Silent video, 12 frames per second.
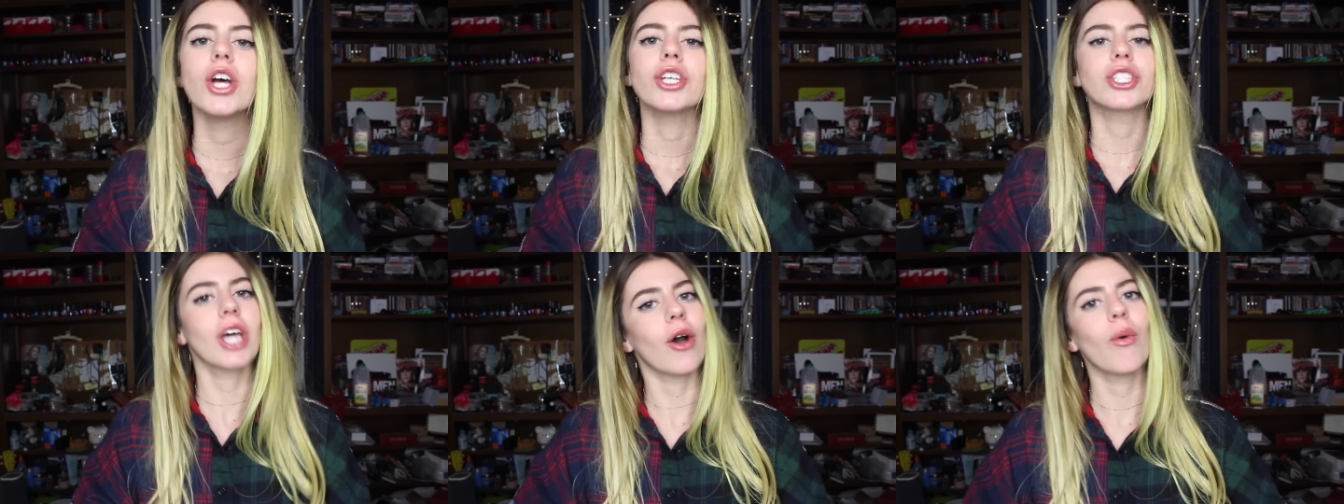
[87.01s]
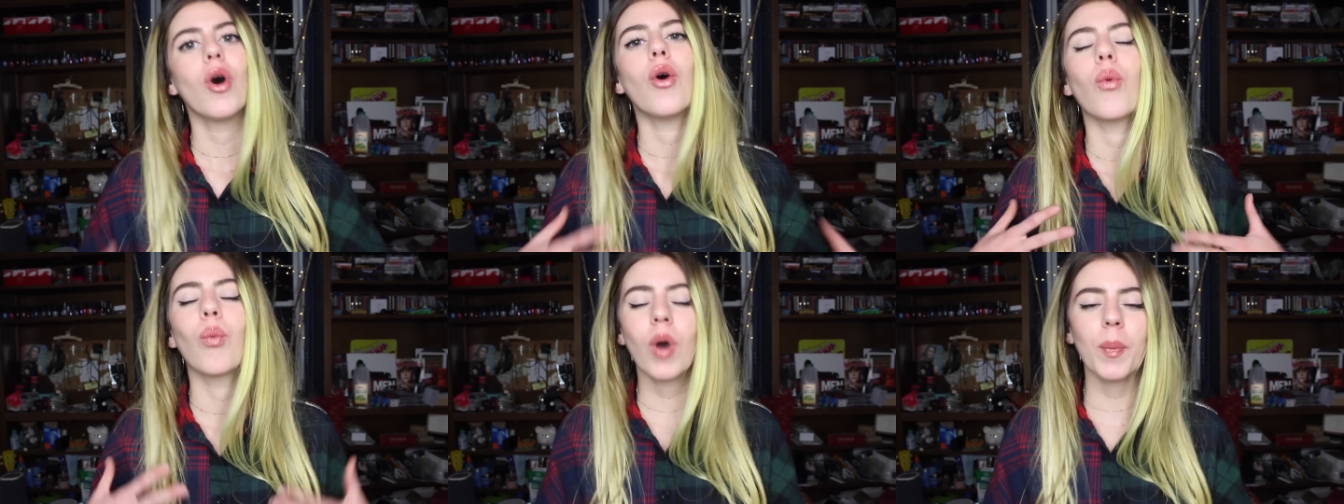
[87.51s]
So
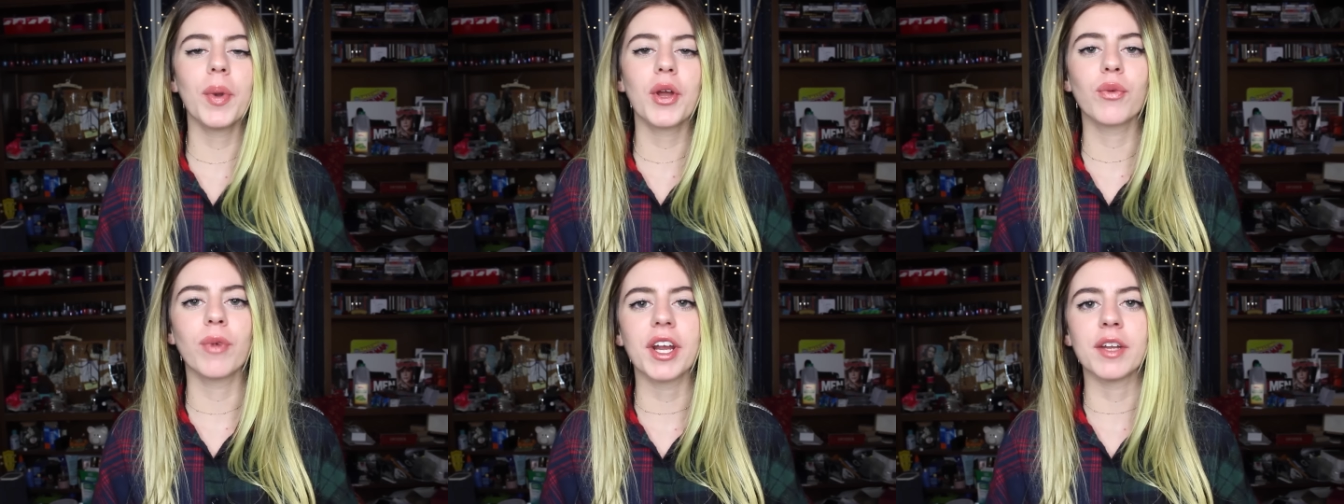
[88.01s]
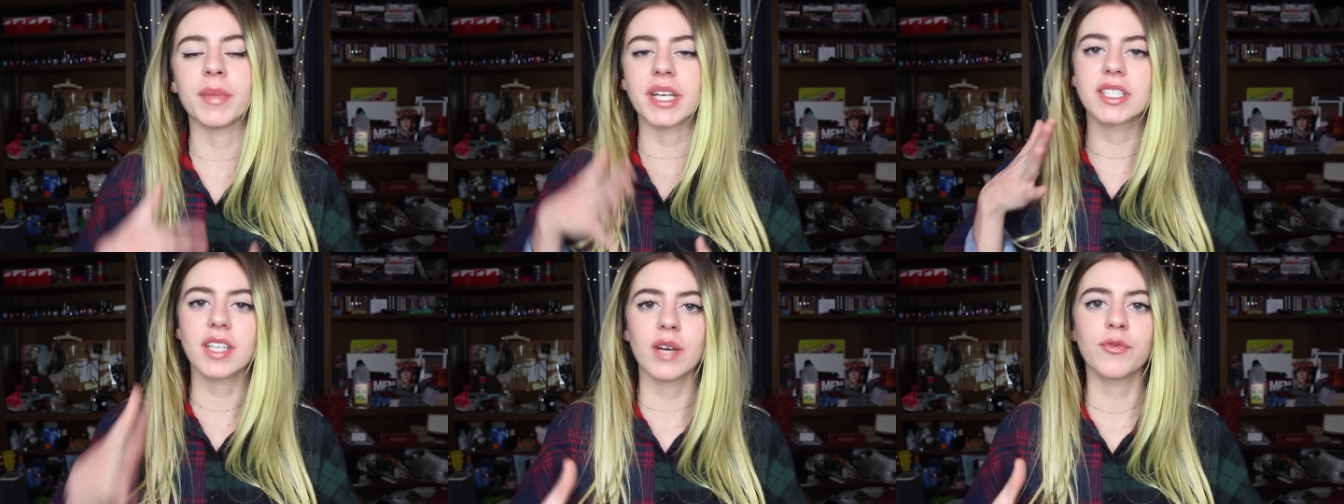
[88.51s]
what better way to
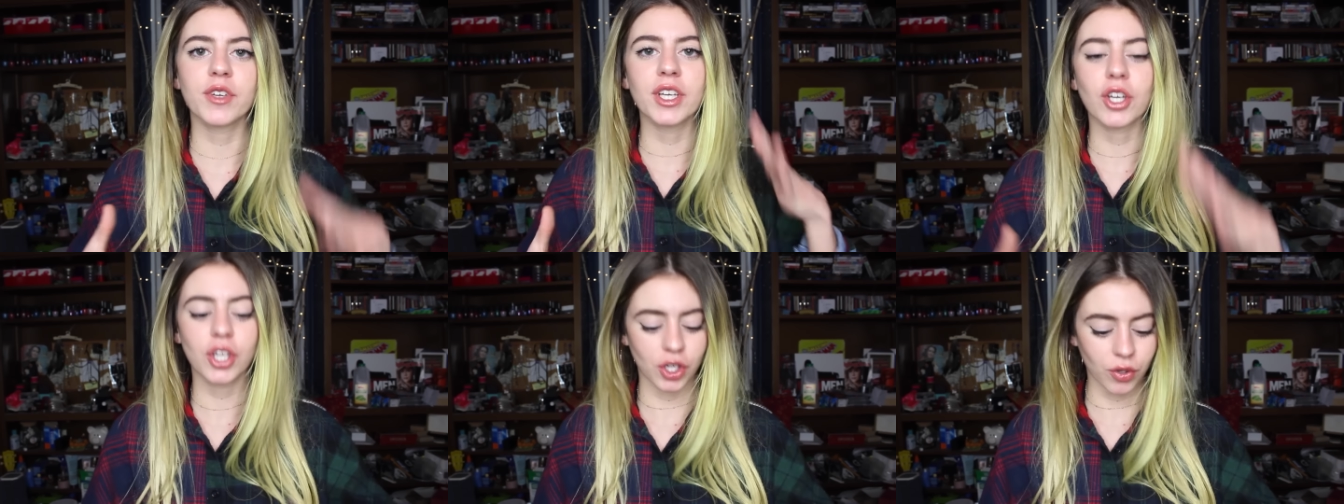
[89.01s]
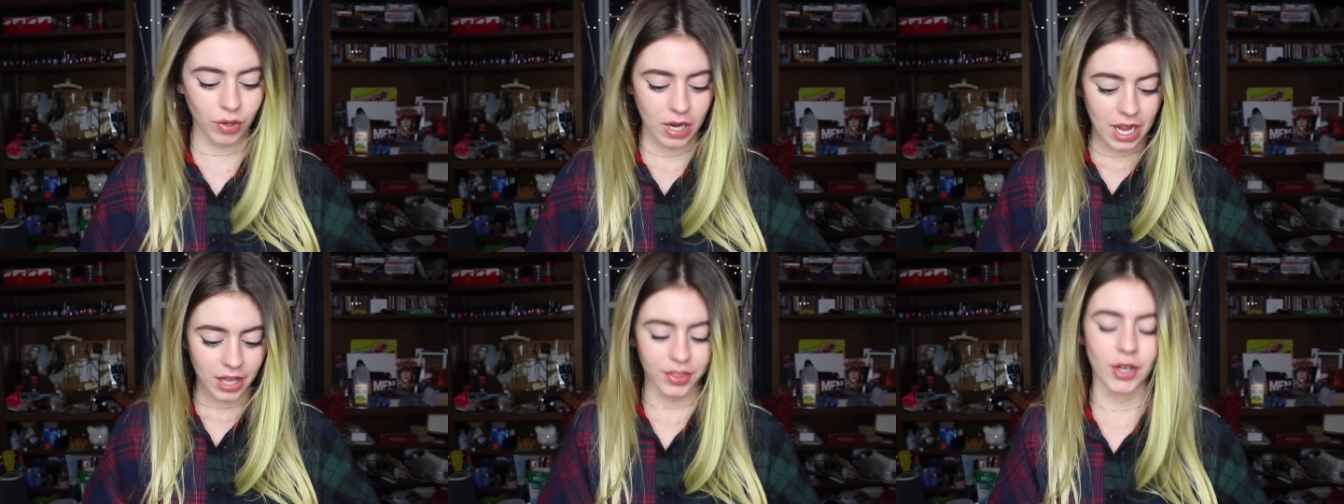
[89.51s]
mix comfy and cute
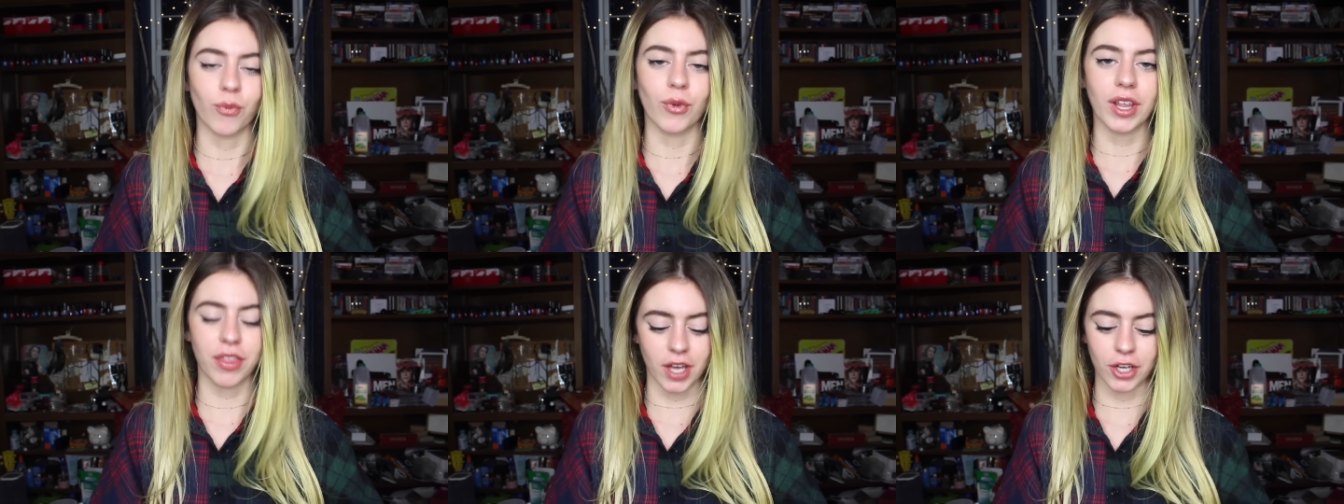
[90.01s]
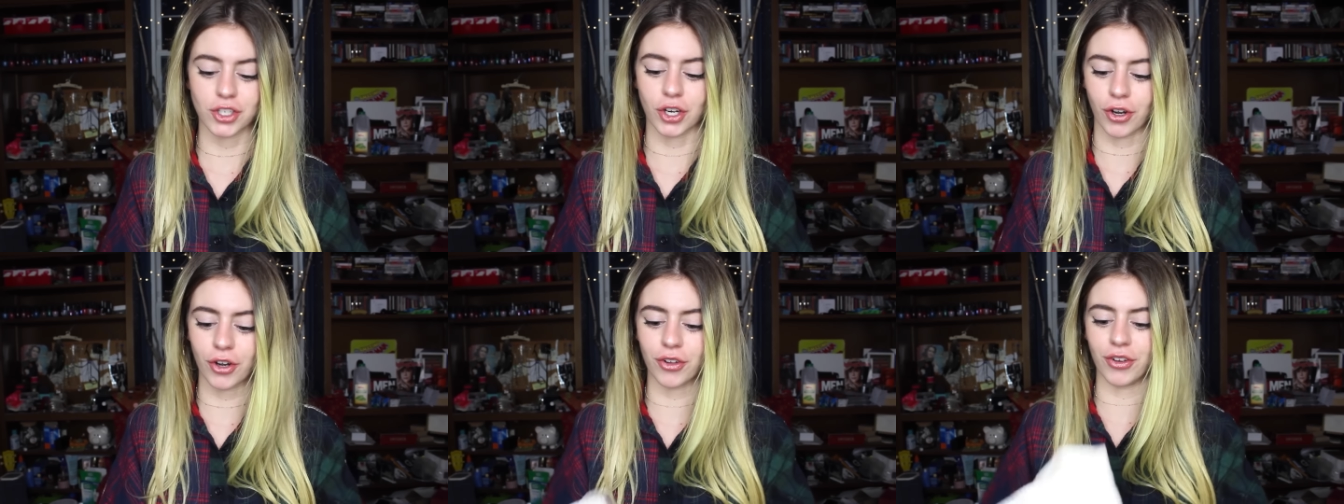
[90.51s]
than with a
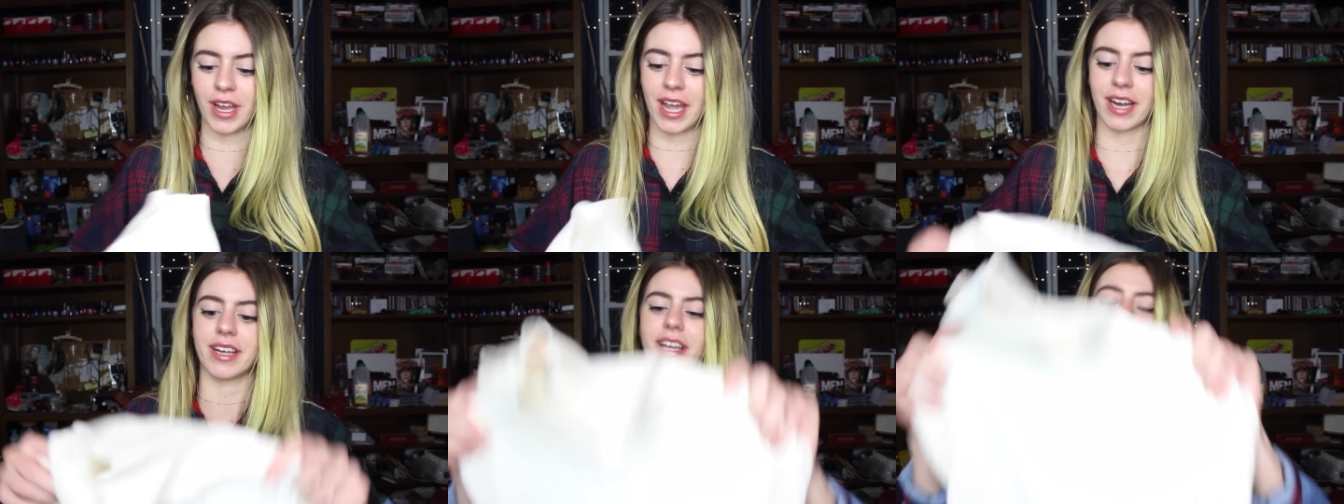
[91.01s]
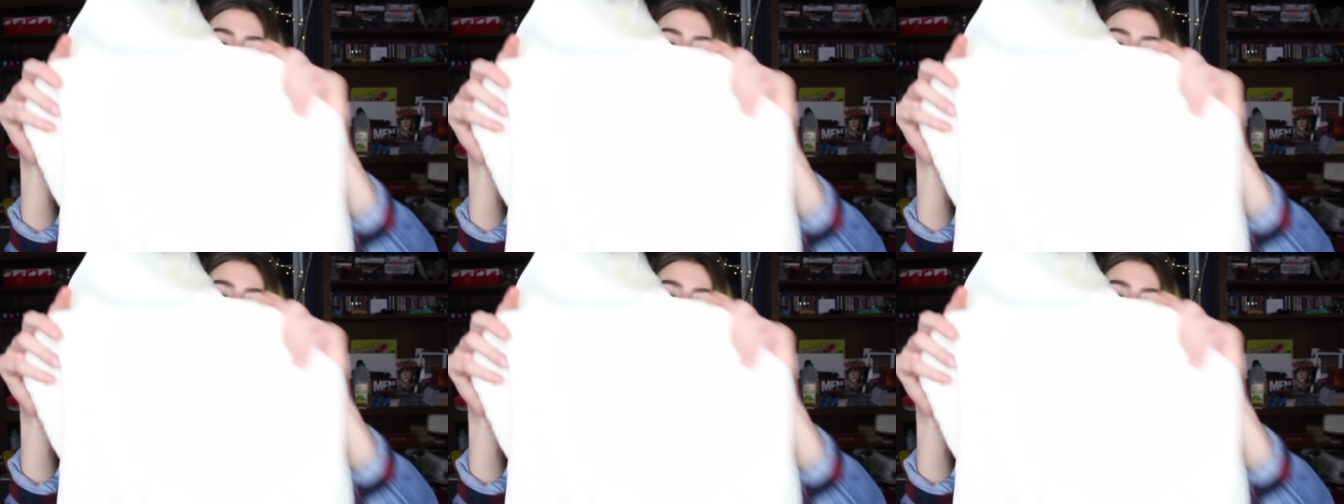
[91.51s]
turtleneck?